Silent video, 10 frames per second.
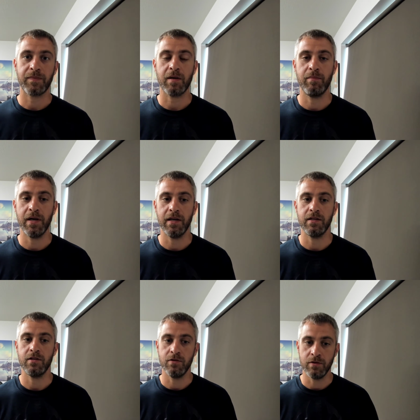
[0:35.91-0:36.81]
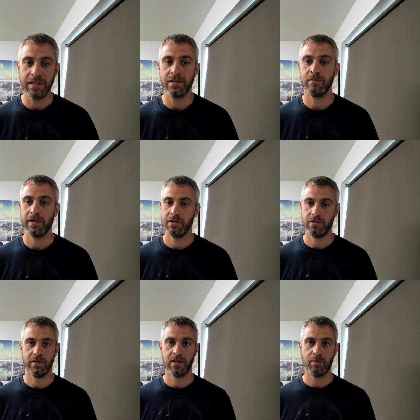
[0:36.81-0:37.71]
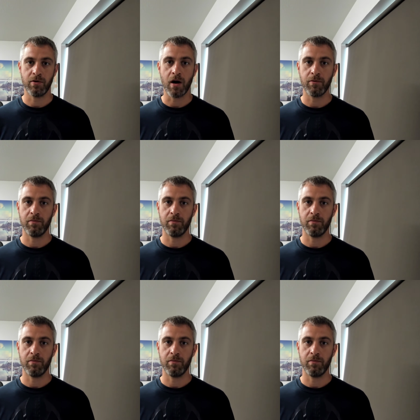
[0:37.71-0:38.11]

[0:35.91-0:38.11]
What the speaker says: but you need to make sure that the proper